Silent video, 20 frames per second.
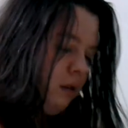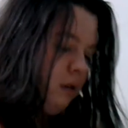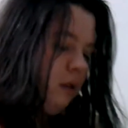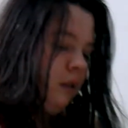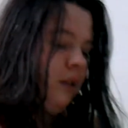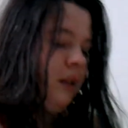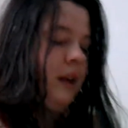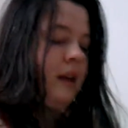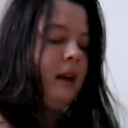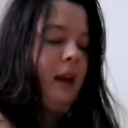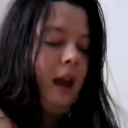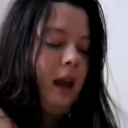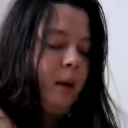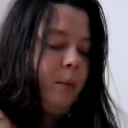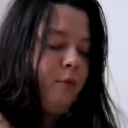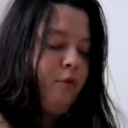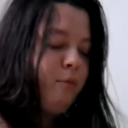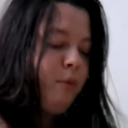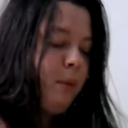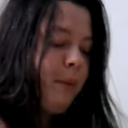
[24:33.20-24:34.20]
they
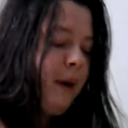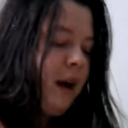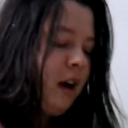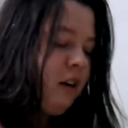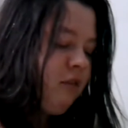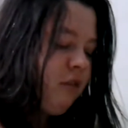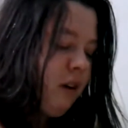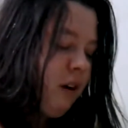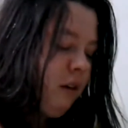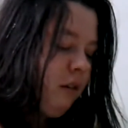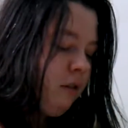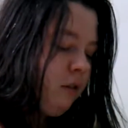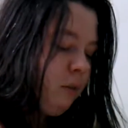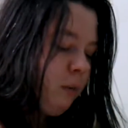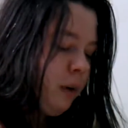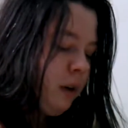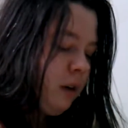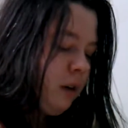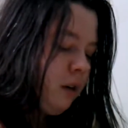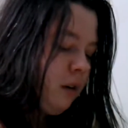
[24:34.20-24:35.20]
came from a background
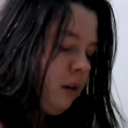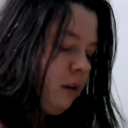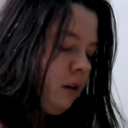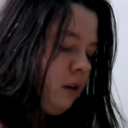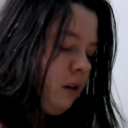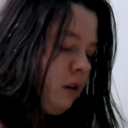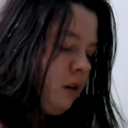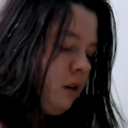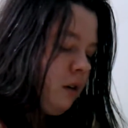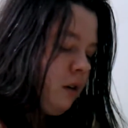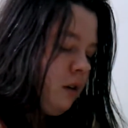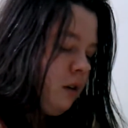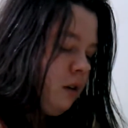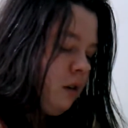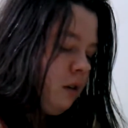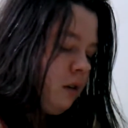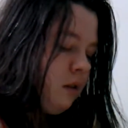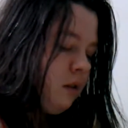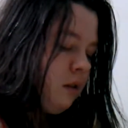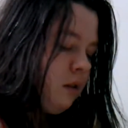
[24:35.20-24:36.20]
where
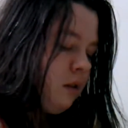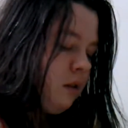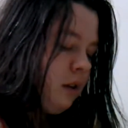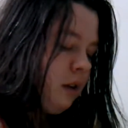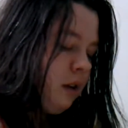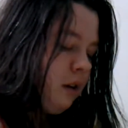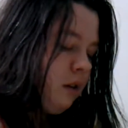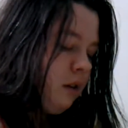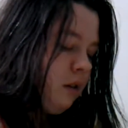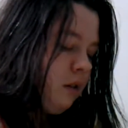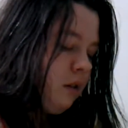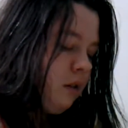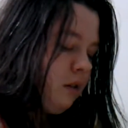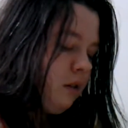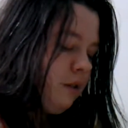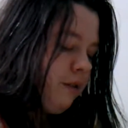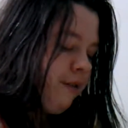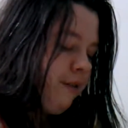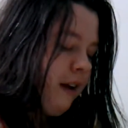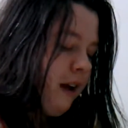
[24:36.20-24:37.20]

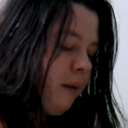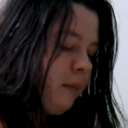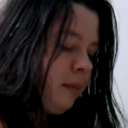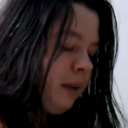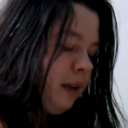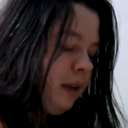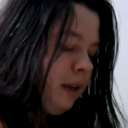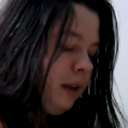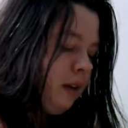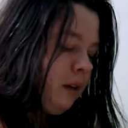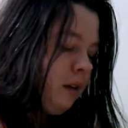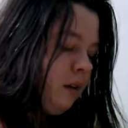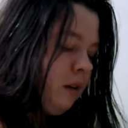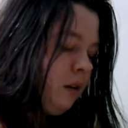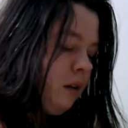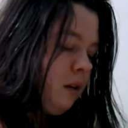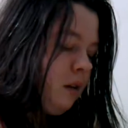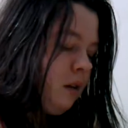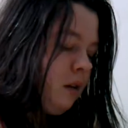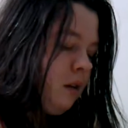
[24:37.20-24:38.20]
their family
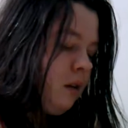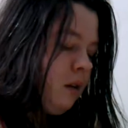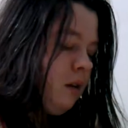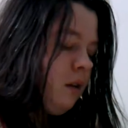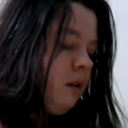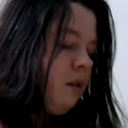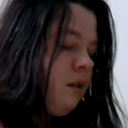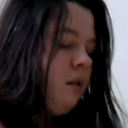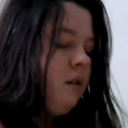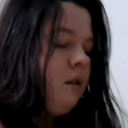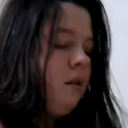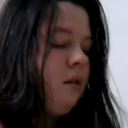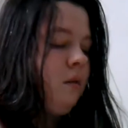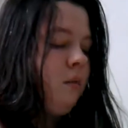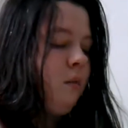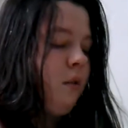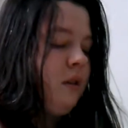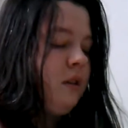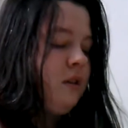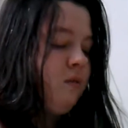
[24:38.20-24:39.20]

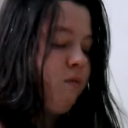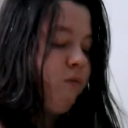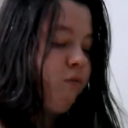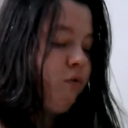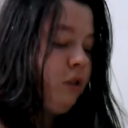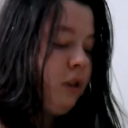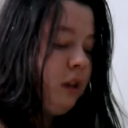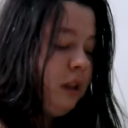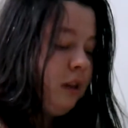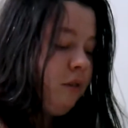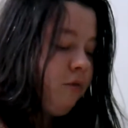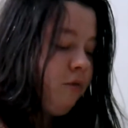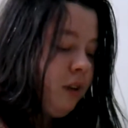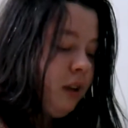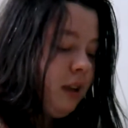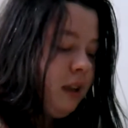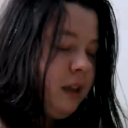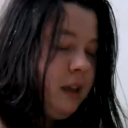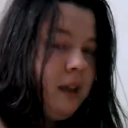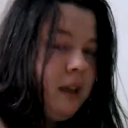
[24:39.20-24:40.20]
was really,
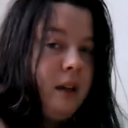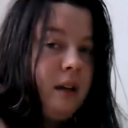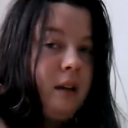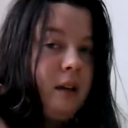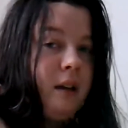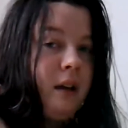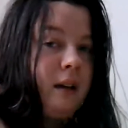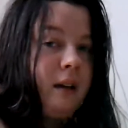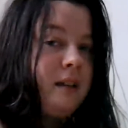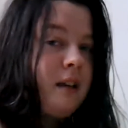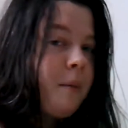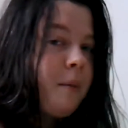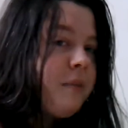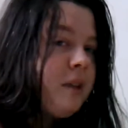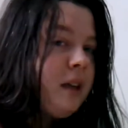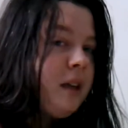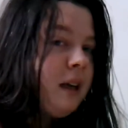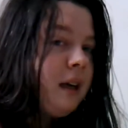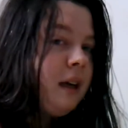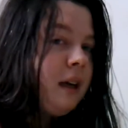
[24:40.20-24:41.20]
really
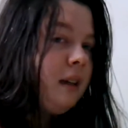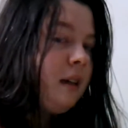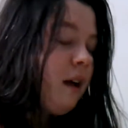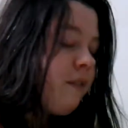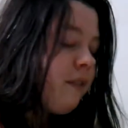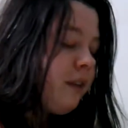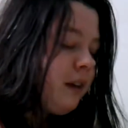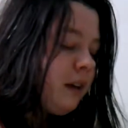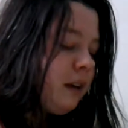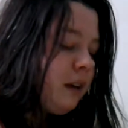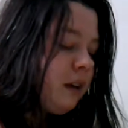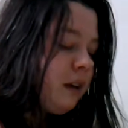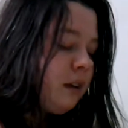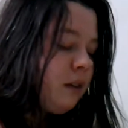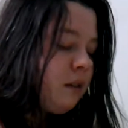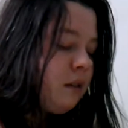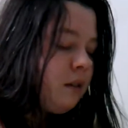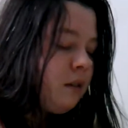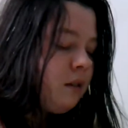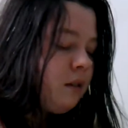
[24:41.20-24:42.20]
accepting and loving
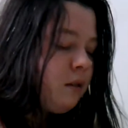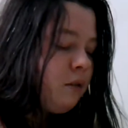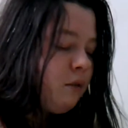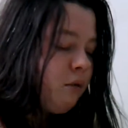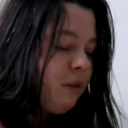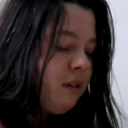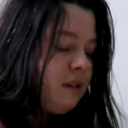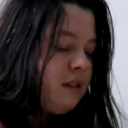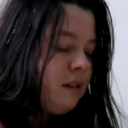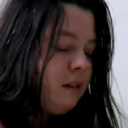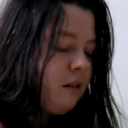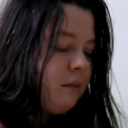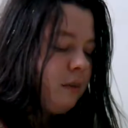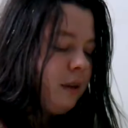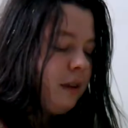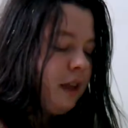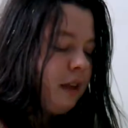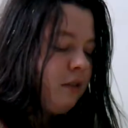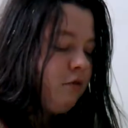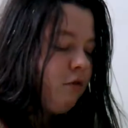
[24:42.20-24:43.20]
towards them,
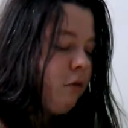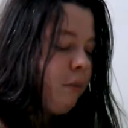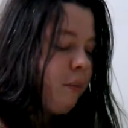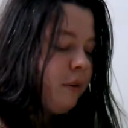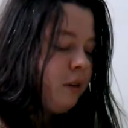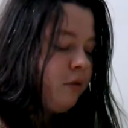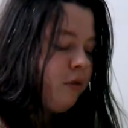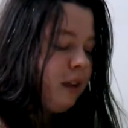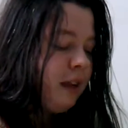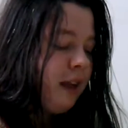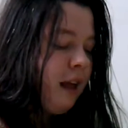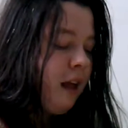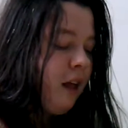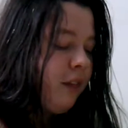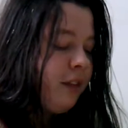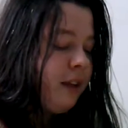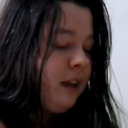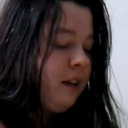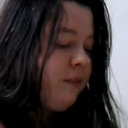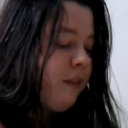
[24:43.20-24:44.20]
and they grew up in a really
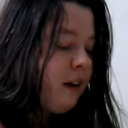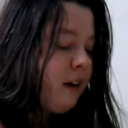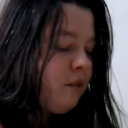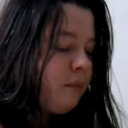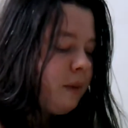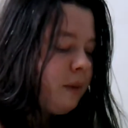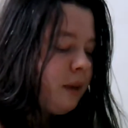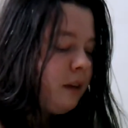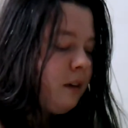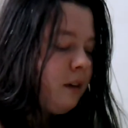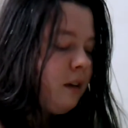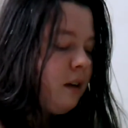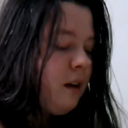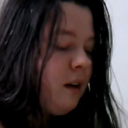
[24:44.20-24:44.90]
healthy environment,